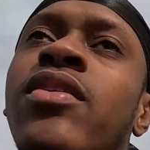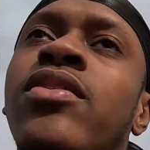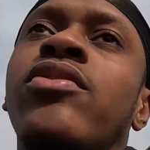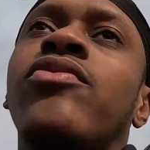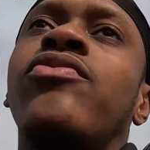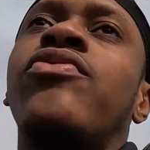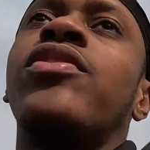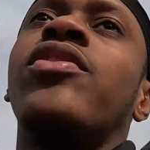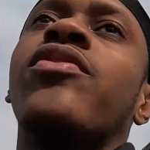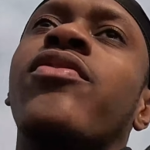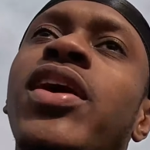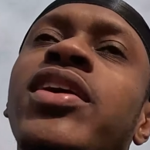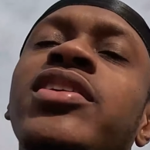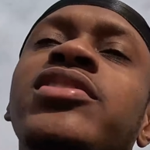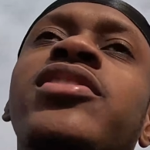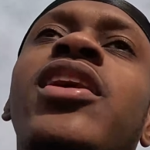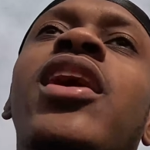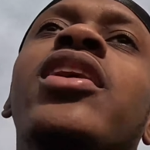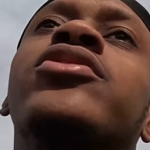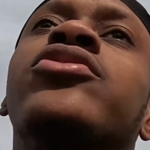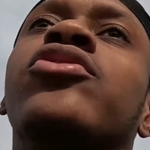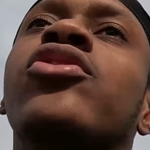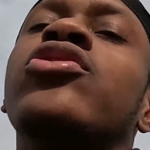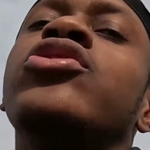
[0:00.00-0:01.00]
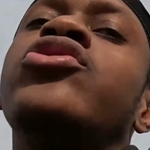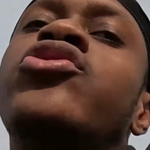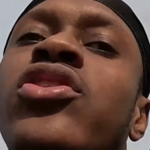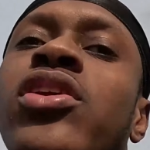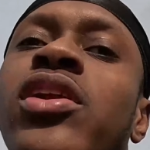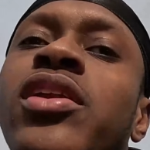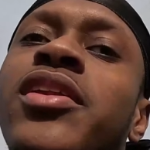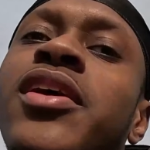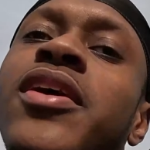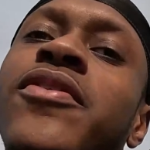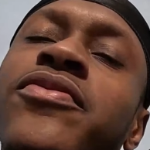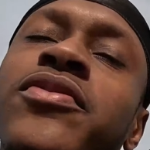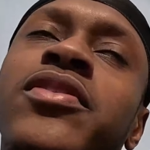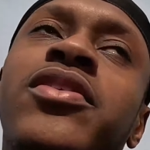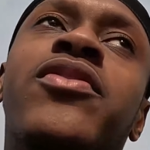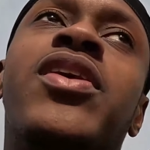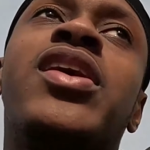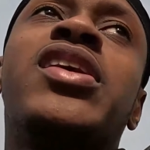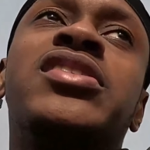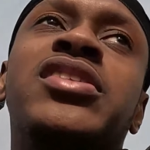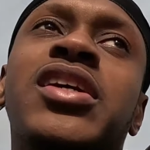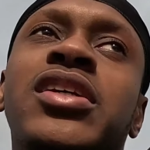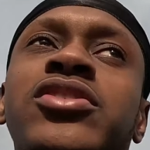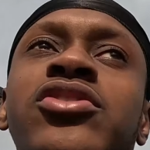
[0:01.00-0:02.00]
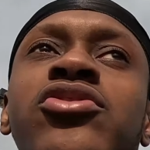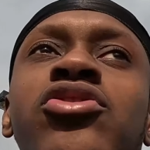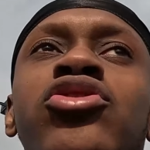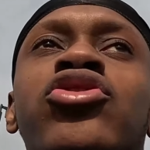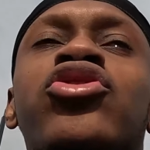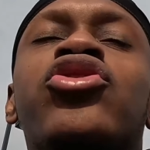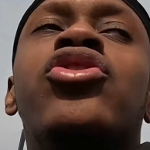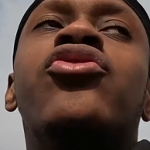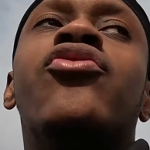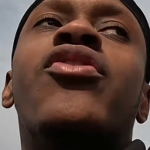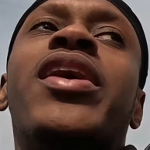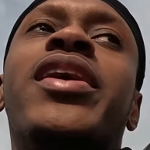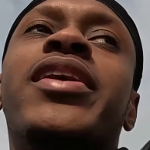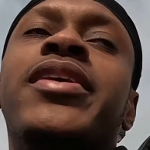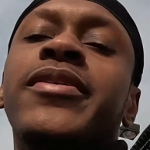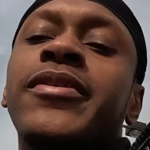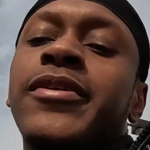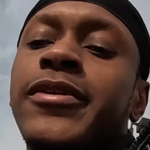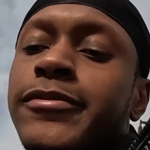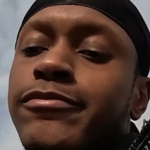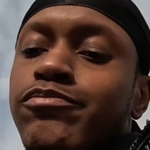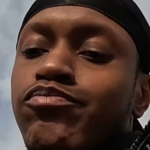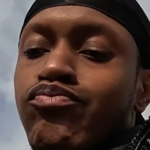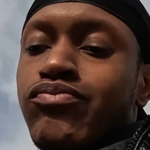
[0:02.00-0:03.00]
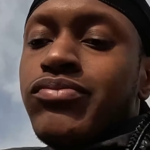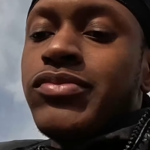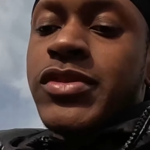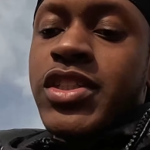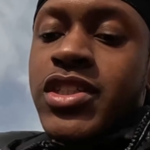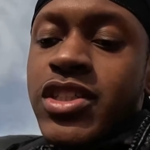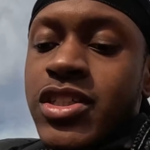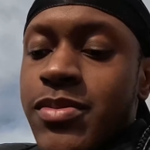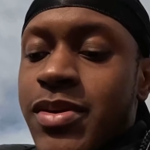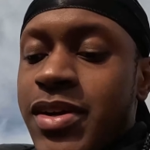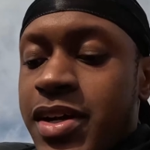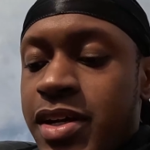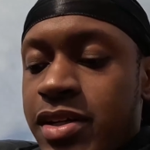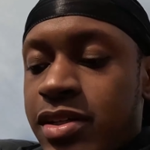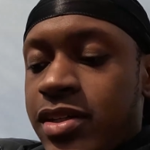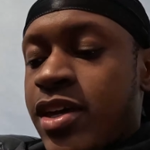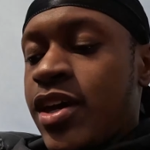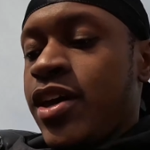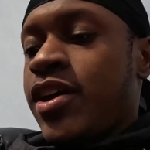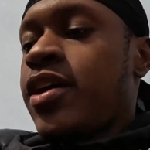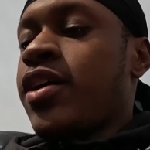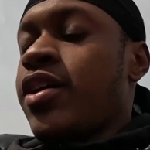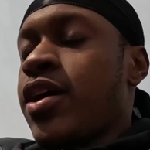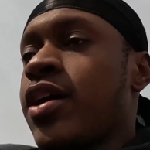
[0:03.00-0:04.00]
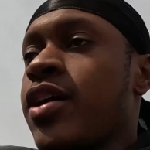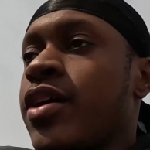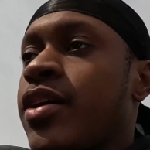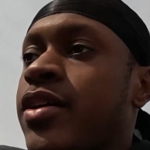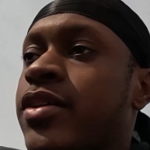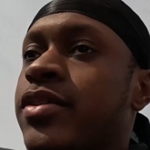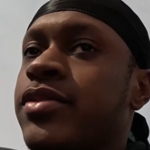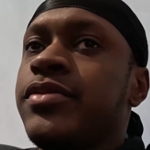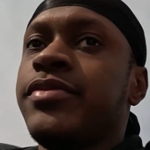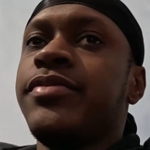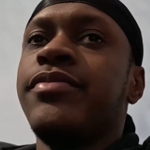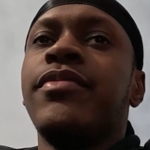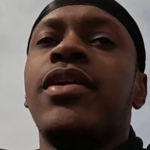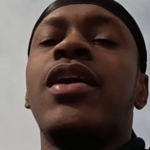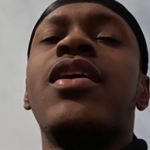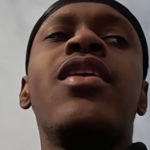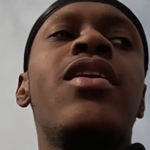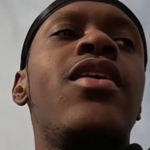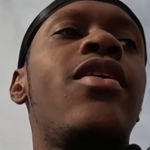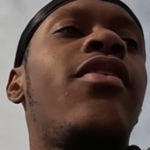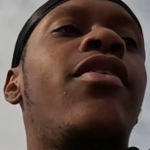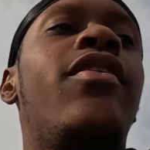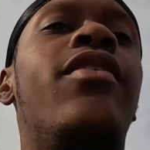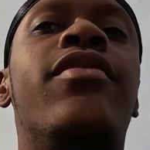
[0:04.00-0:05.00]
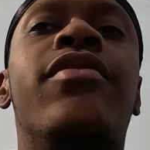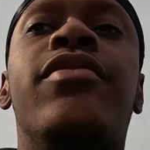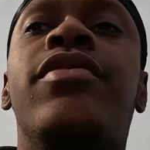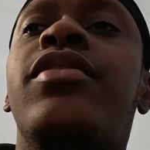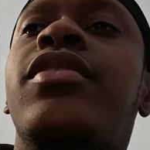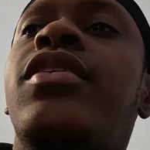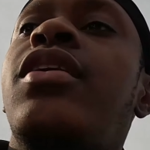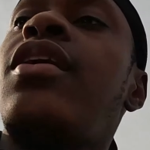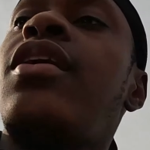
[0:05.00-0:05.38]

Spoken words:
or for the right side turn over to the left, and the right side turn over to the right, something like that. I don't know.